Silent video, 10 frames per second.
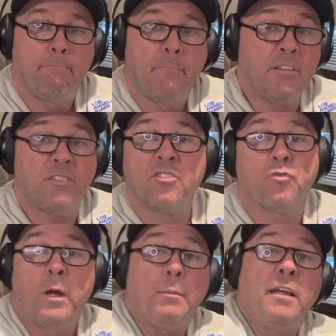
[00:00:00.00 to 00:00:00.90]
It's
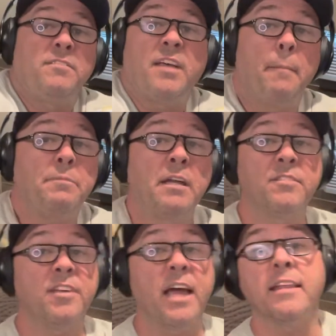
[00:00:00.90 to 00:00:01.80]
extremely tempting to
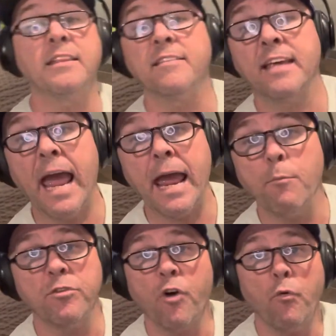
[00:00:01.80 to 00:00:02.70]
say that this game
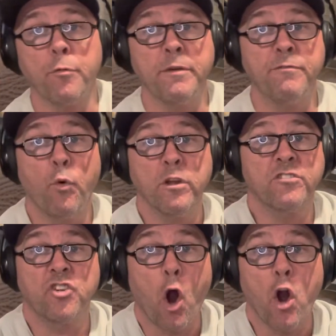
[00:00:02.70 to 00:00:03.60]
was over before it
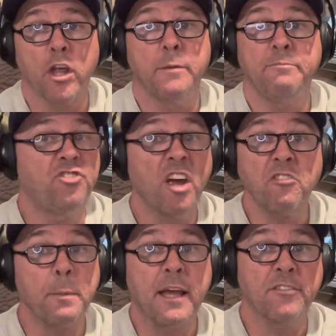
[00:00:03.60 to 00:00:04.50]
started just
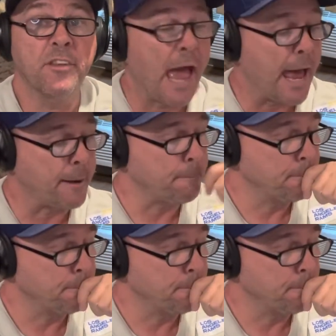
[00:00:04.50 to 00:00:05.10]
because of that.